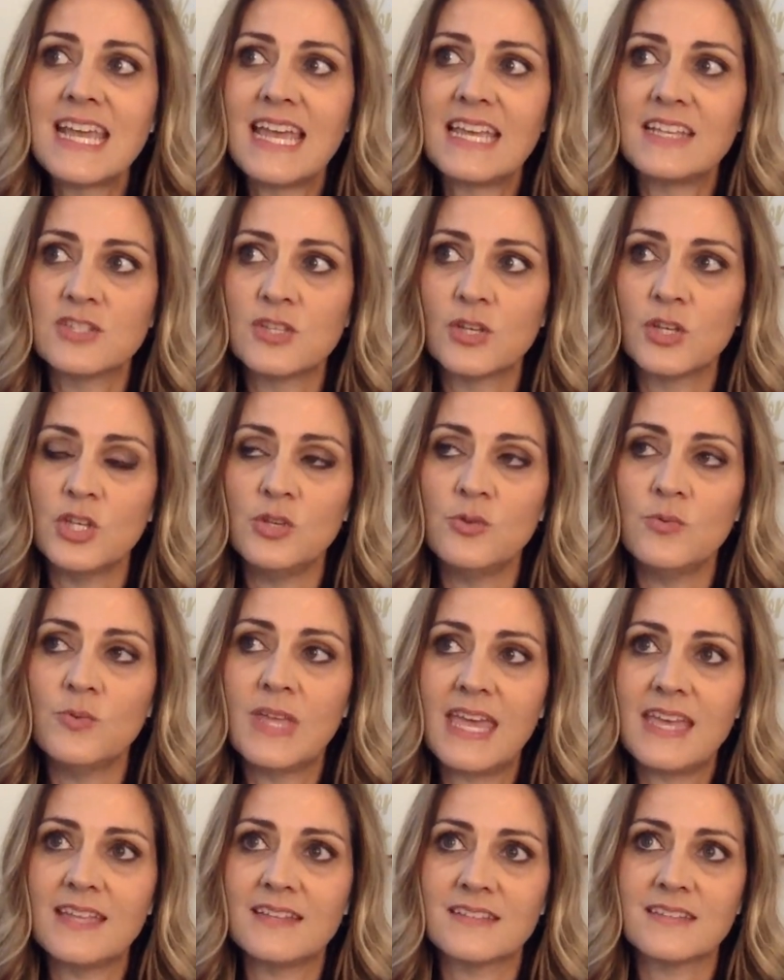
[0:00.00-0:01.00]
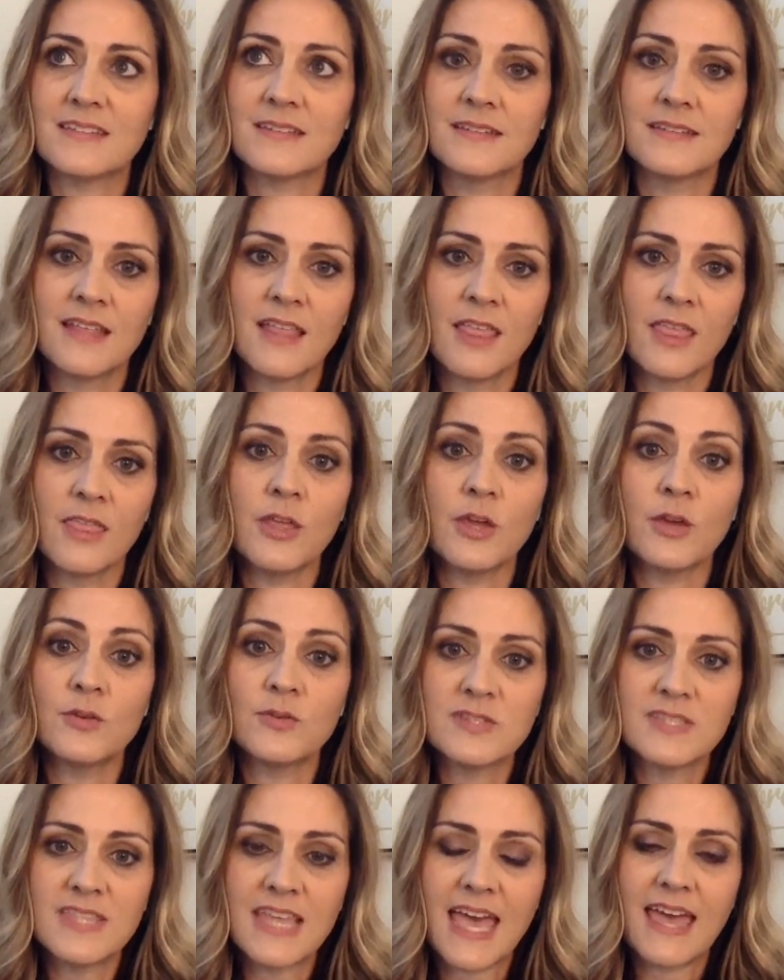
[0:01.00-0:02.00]
And so you get
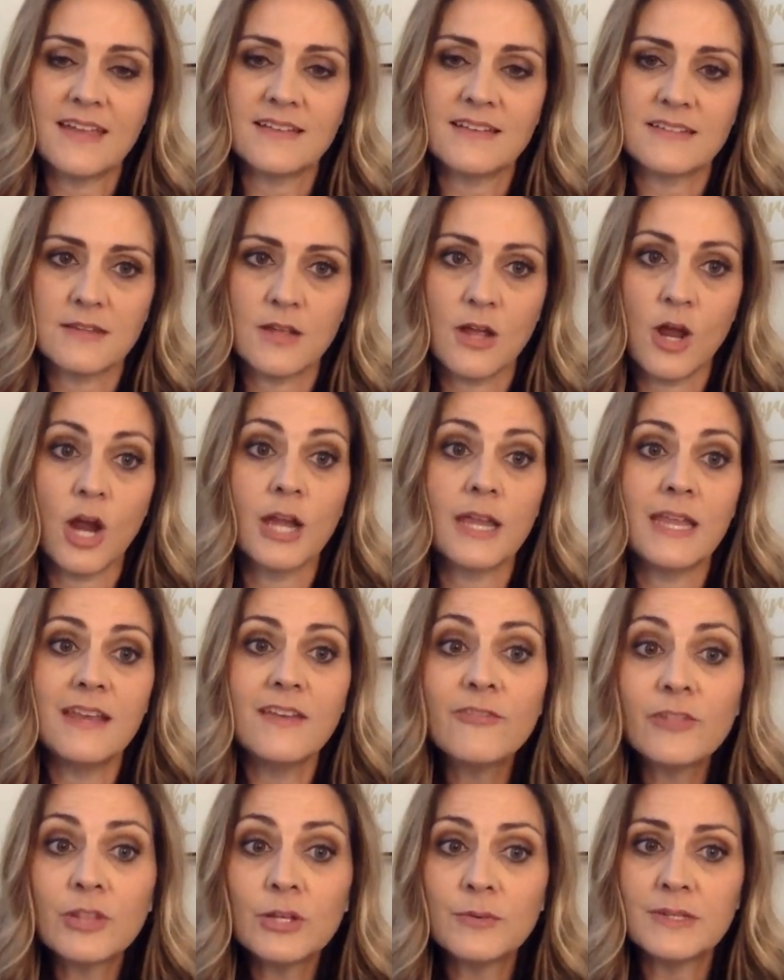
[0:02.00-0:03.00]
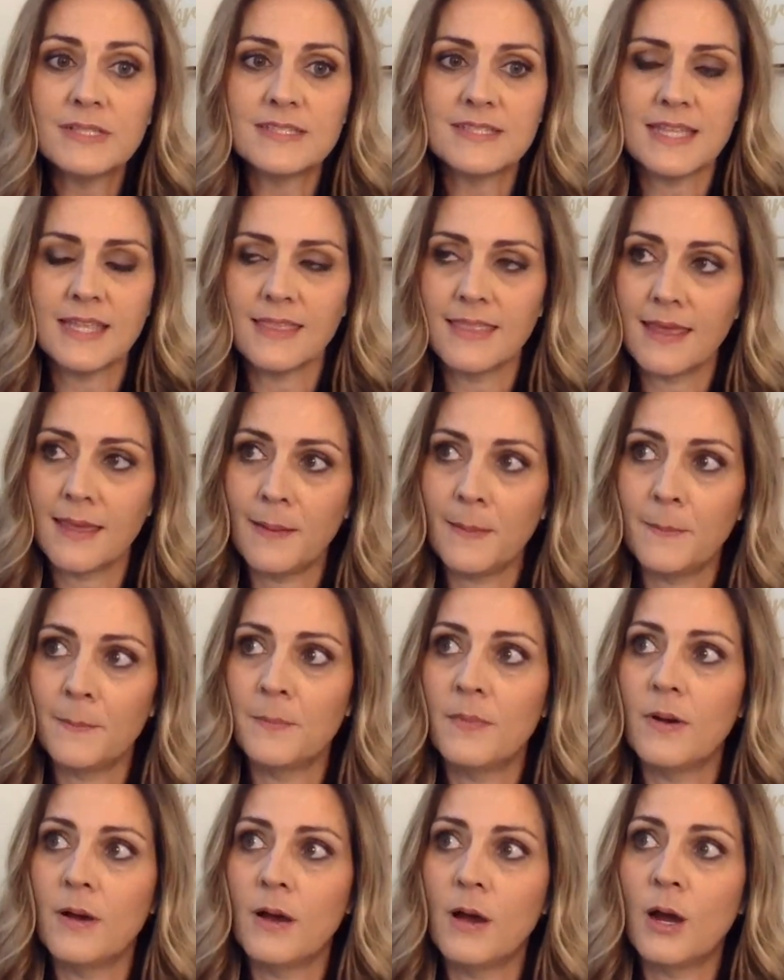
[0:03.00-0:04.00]
those that are influencing
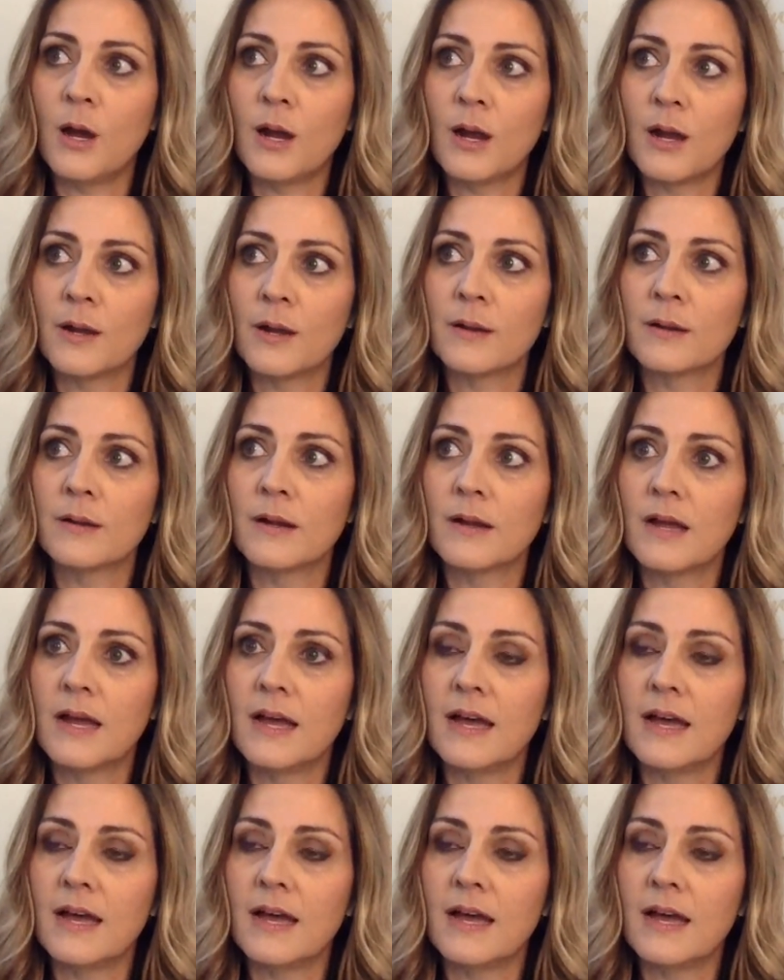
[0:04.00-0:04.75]
them are